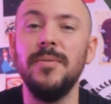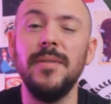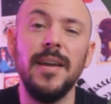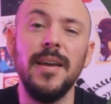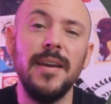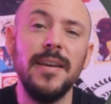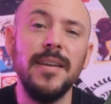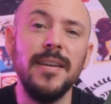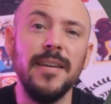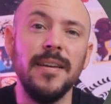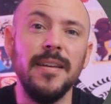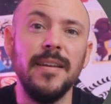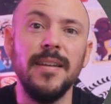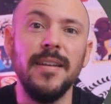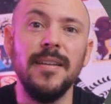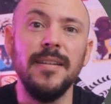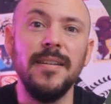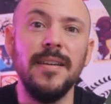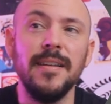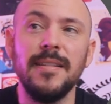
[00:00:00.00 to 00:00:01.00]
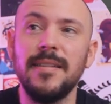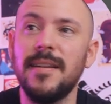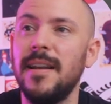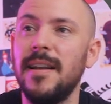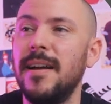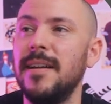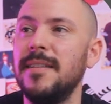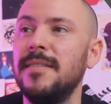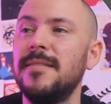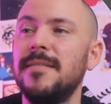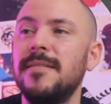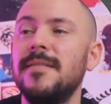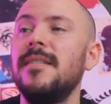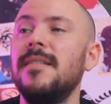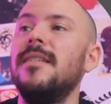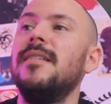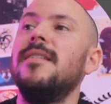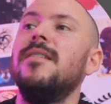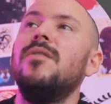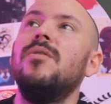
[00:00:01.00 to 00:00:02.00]
today and get clients
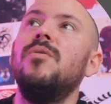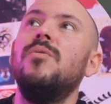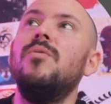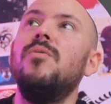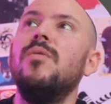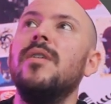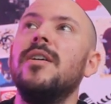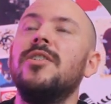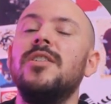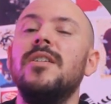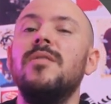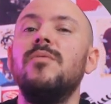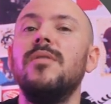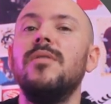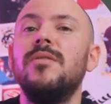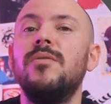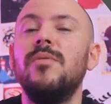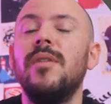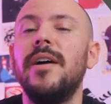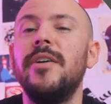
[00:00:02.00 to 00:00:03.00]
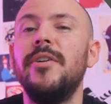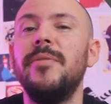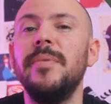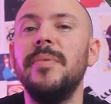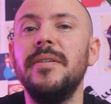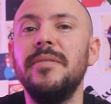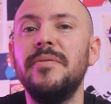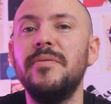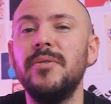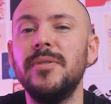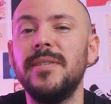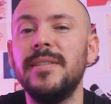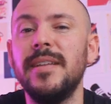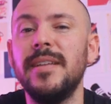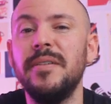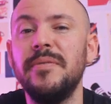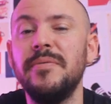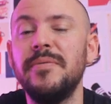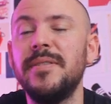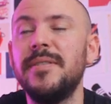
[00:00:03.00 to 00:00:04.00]
who actually want to hire me for
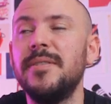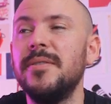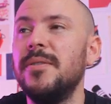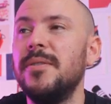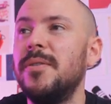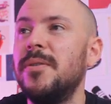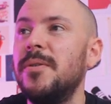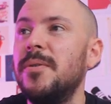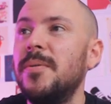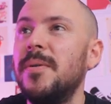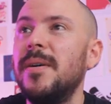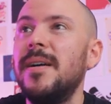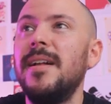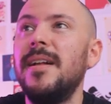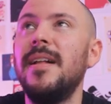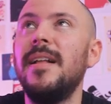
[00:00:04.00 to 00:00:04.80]
stuff. So